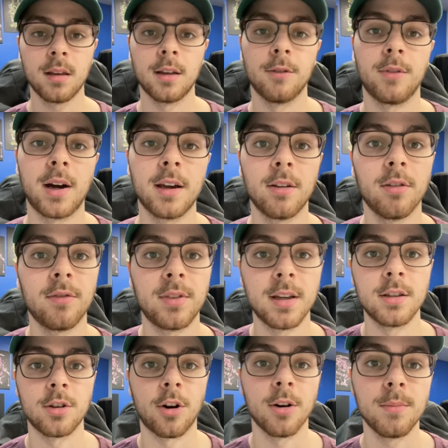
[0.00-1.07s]
If either of
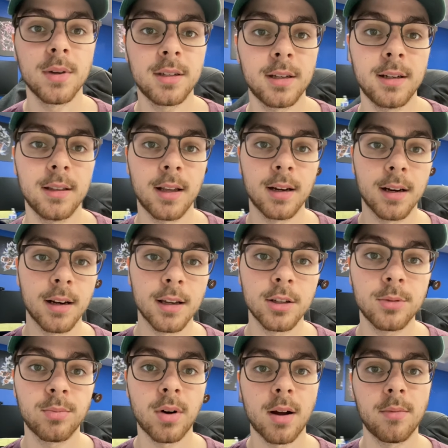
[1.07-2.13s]
these are missing, then it
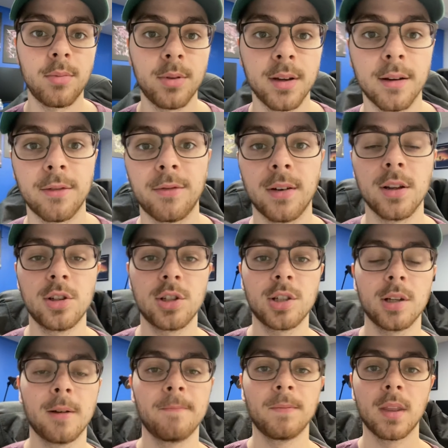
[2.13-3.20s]
is probably a phish.